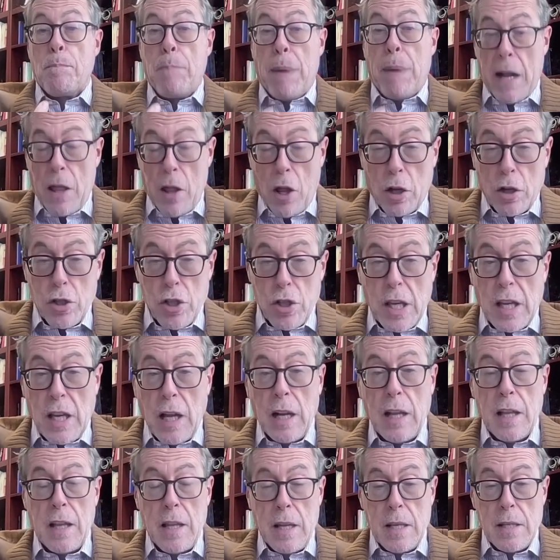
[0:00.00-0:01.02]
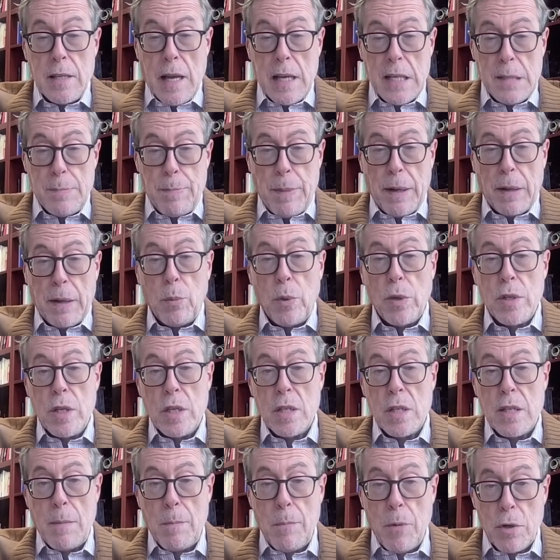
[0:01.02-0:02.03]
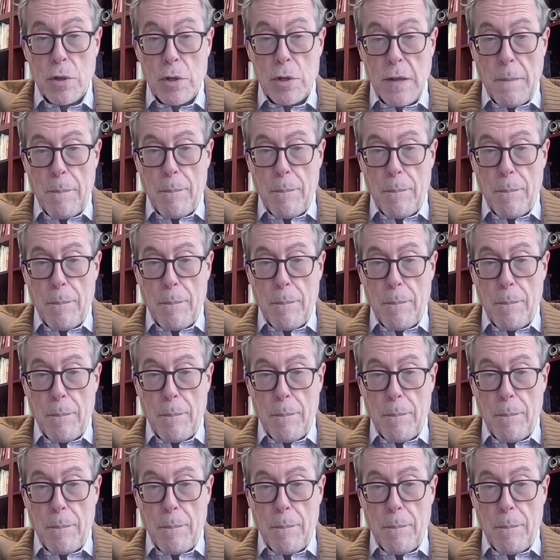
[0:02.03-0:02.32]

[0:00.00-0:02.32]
Paradoxically, this aspect, which is the most